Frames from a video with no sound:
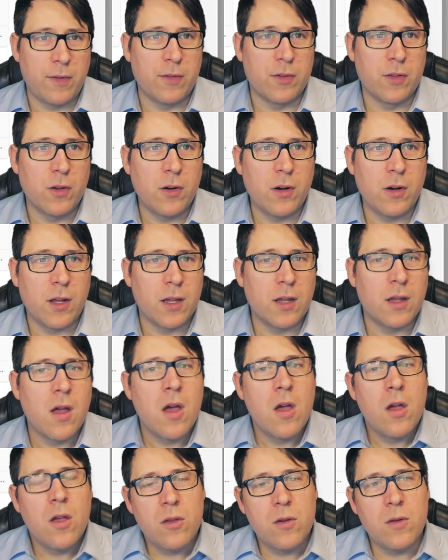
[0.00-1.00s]
Learning,
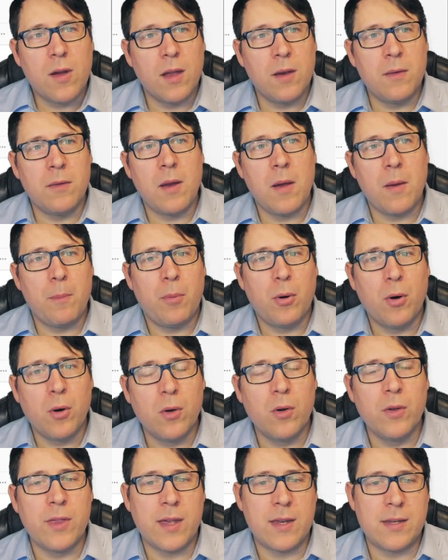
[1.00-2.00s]
you can
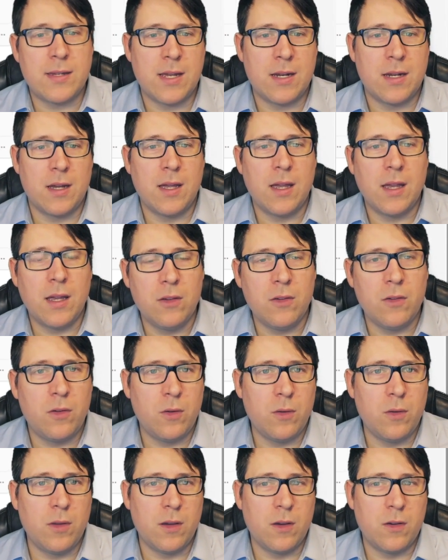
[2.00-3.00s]
pull that data
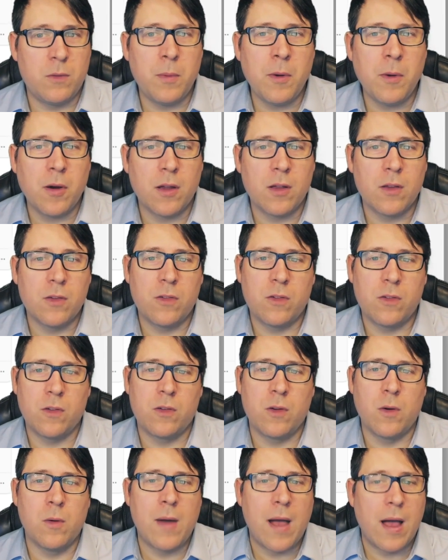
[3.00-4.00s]
into the experience.
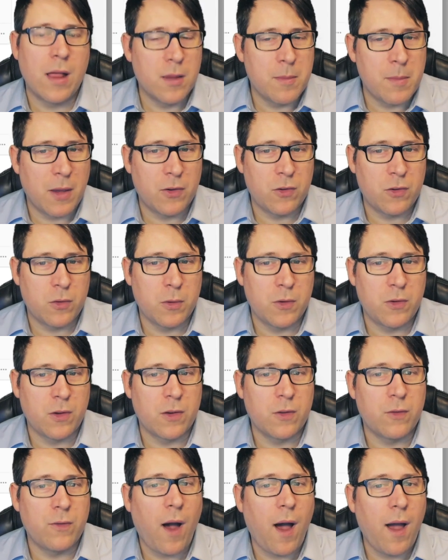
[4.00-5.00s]
So LMS
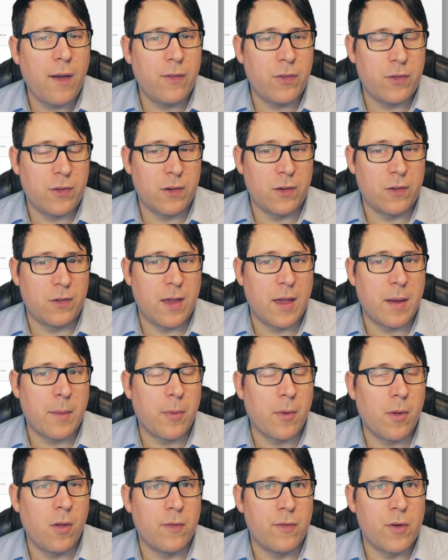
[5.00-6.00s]
365 is an
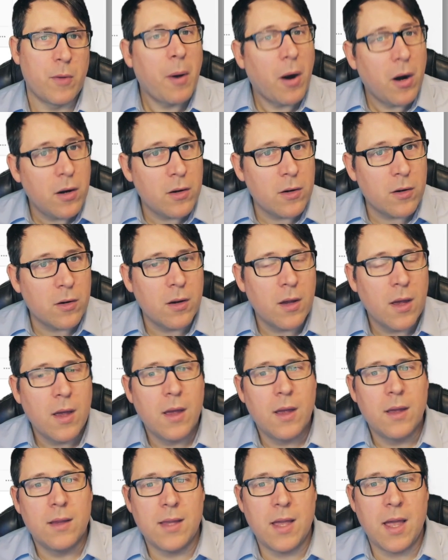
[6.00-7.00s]
example of a partner.
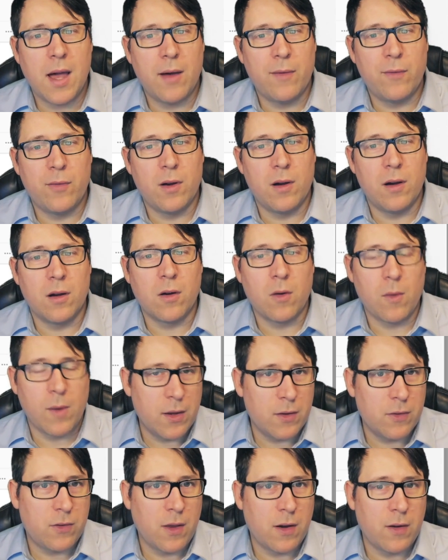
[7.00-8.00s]
They have a
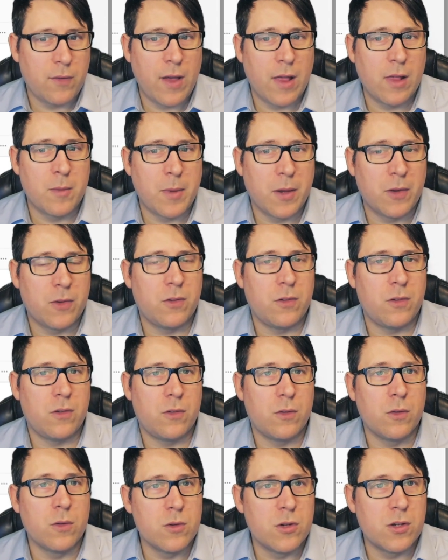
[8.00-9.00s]
great set of LMS
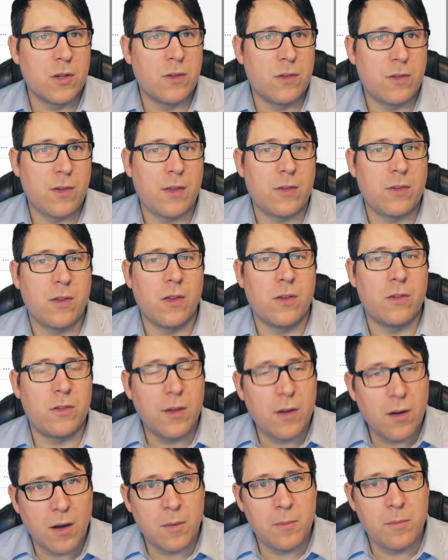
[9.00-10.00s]
solution sets that sit
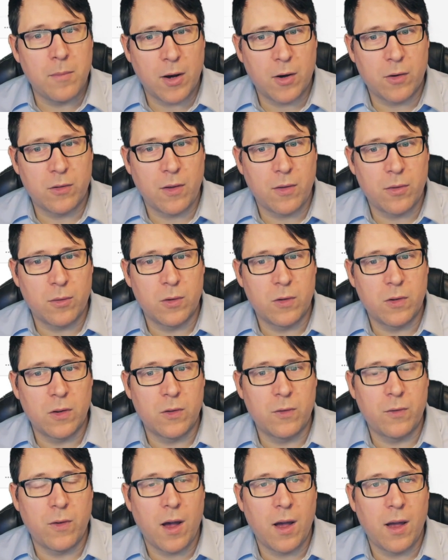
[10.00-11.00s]
on Microsoft
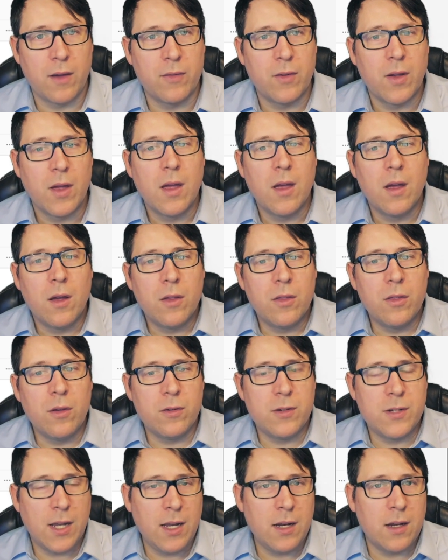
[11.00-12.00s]
365. Their
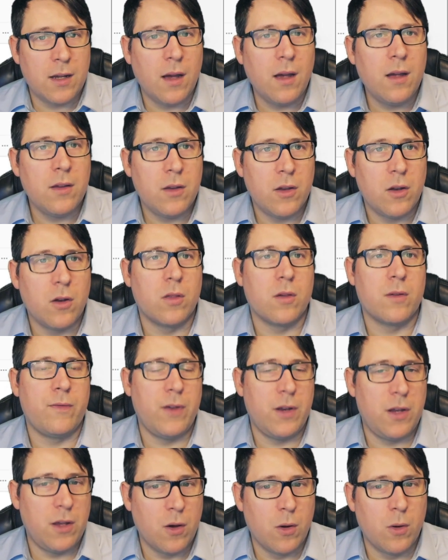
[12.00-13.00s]
data, you know, their
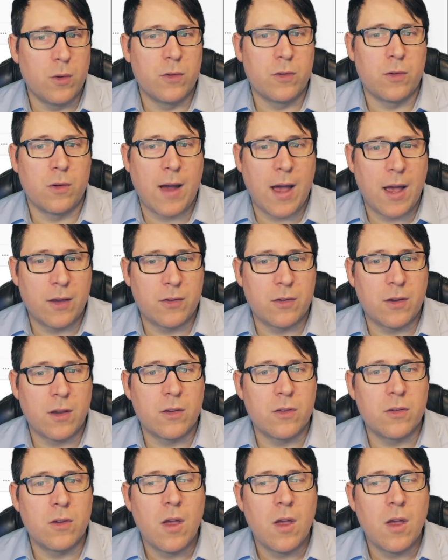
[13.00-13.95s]
videos, their assets,